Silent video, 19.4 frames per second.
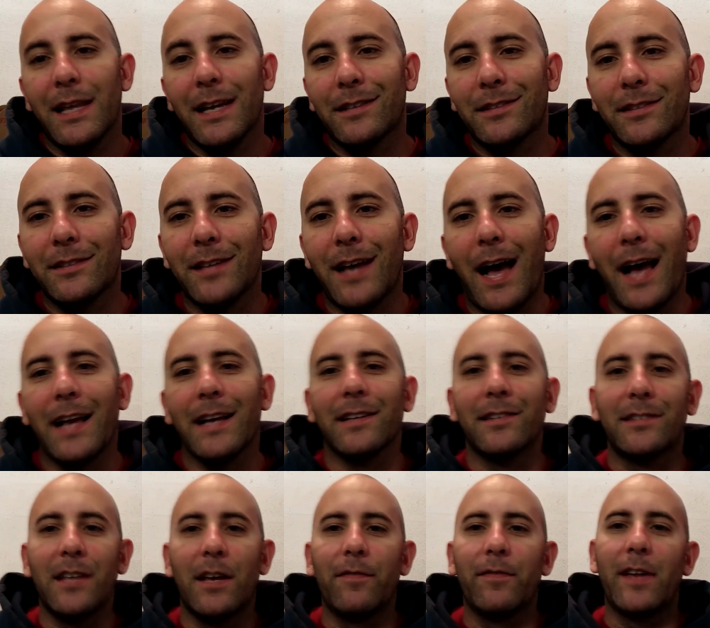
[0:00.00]
Lexus
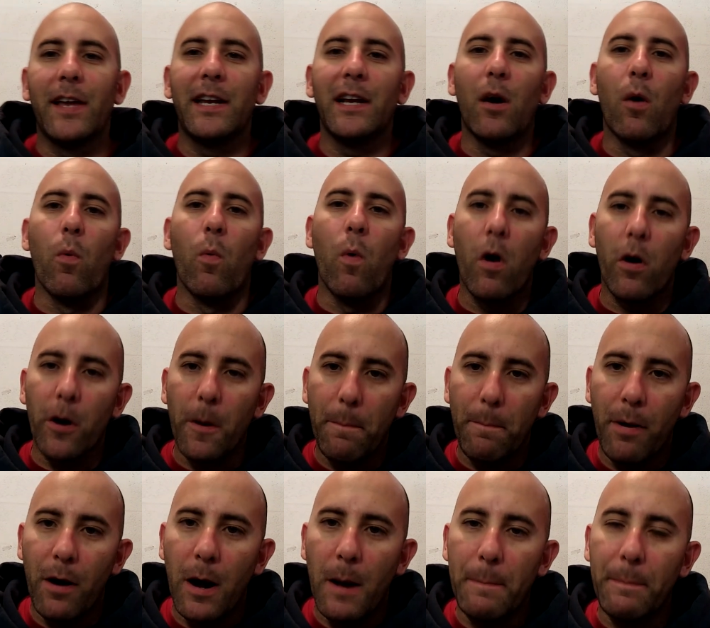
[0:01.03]
ISF getting a water
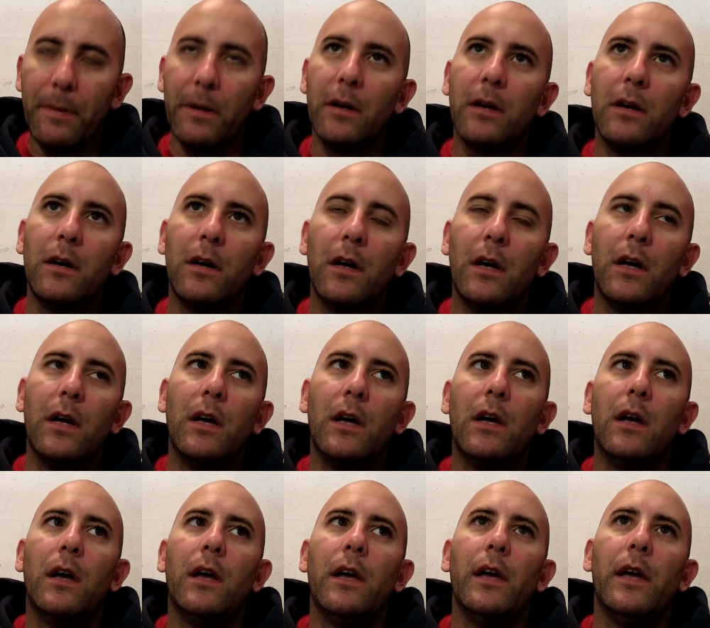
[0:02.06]
pump,
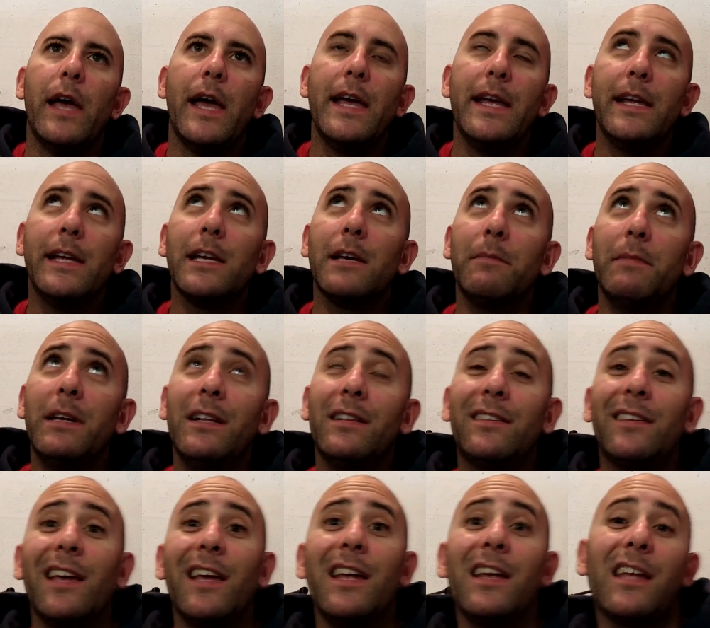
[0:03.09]
AM
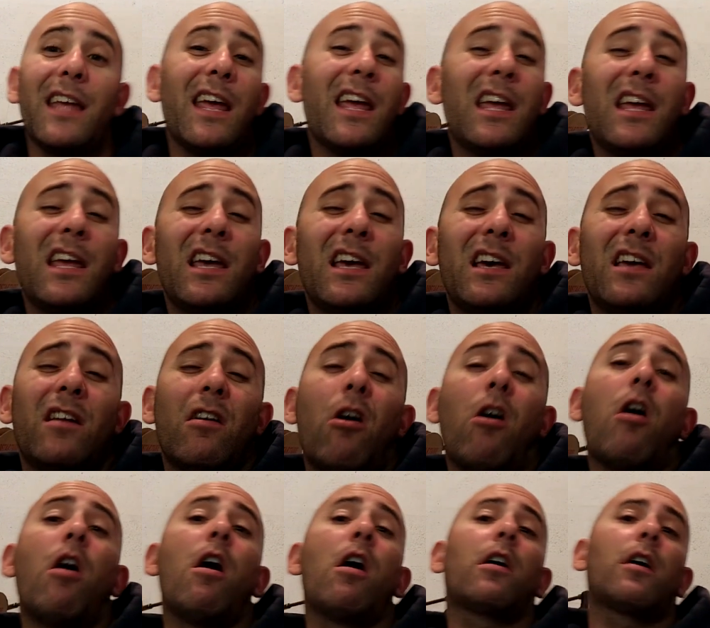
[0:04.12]
intake, and
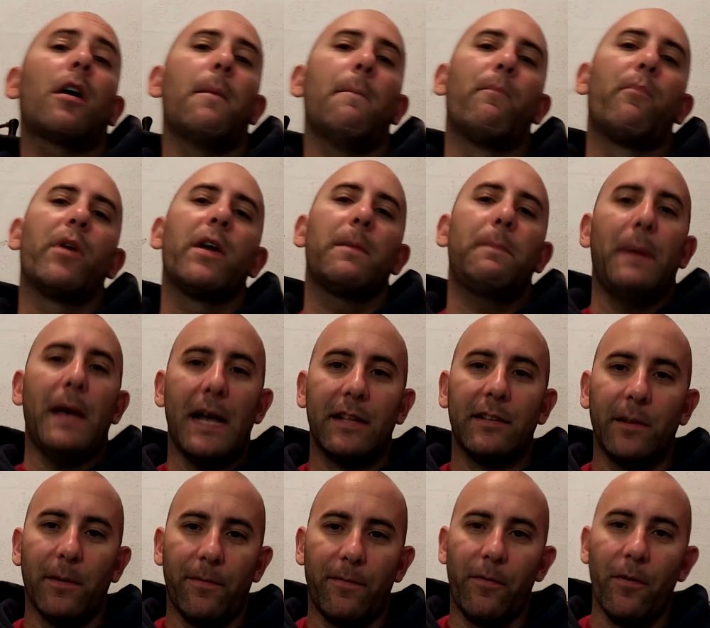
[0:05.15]
Hawk brake
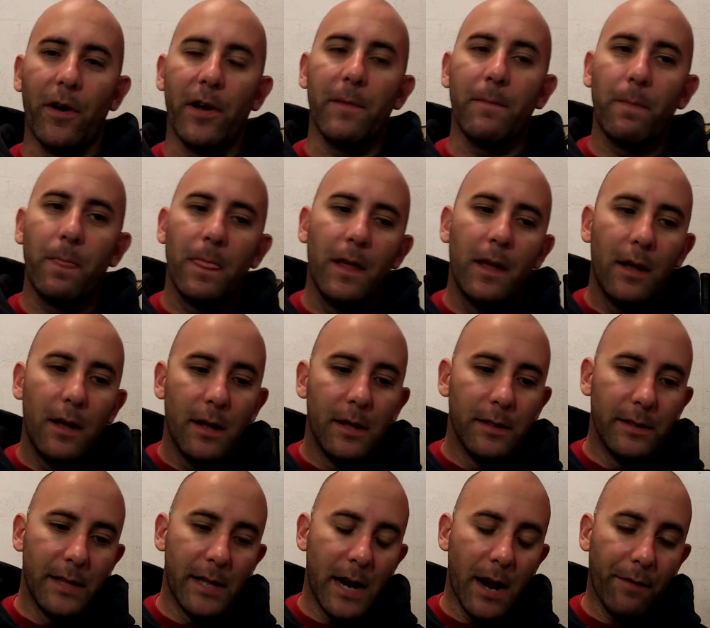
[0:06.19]
pads up front.
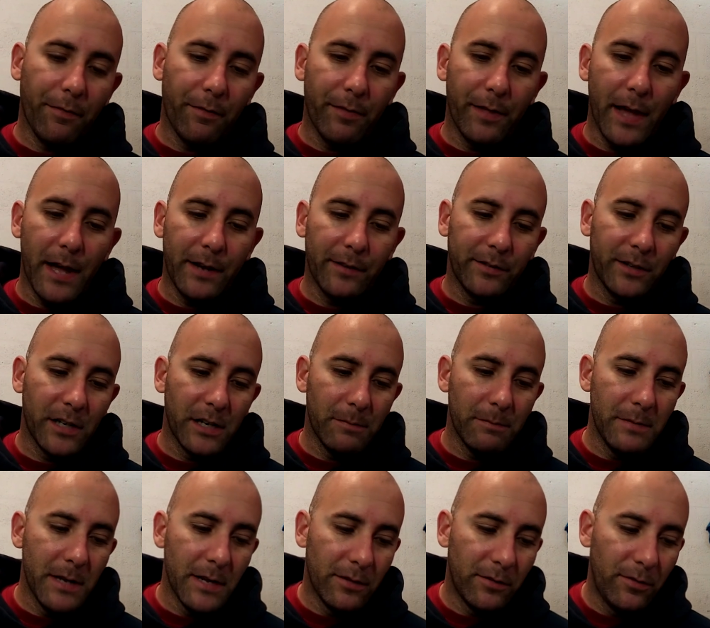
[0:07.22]
Then after that, it's going to
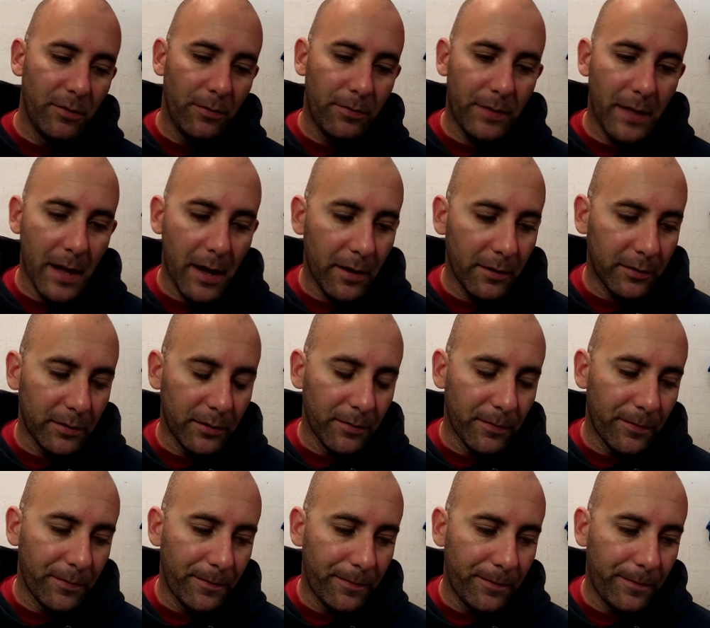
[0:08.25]
be a
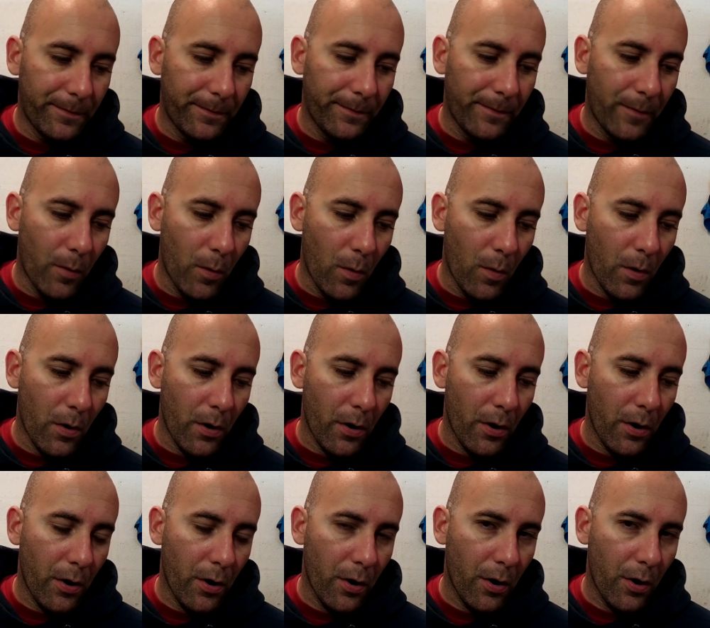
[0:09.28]

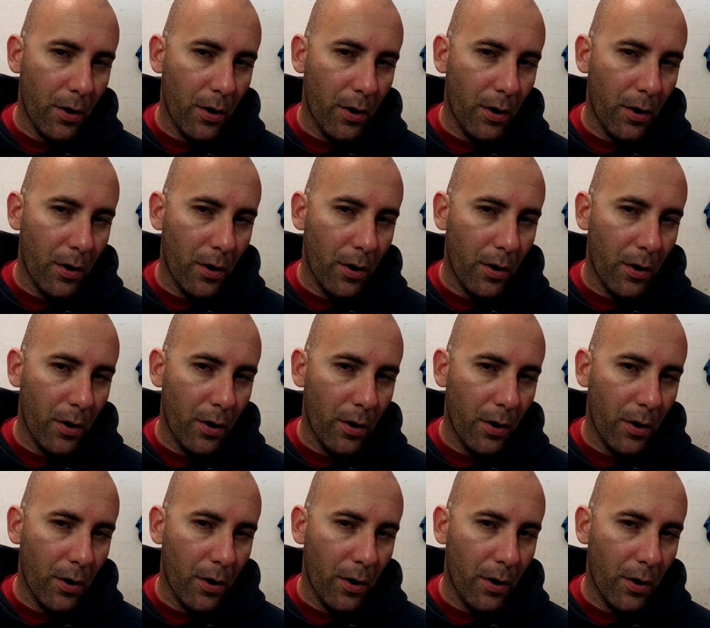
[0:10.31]
2004